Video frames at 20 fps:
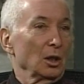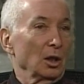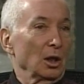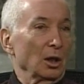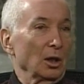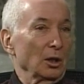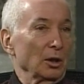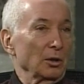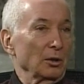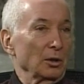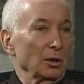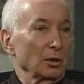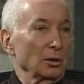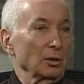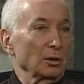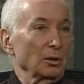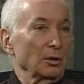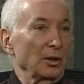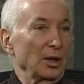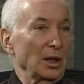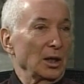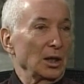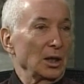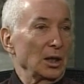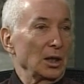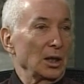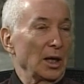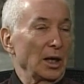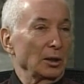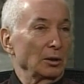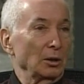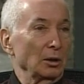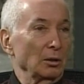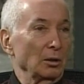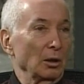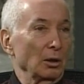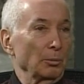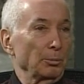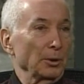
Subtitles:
that he had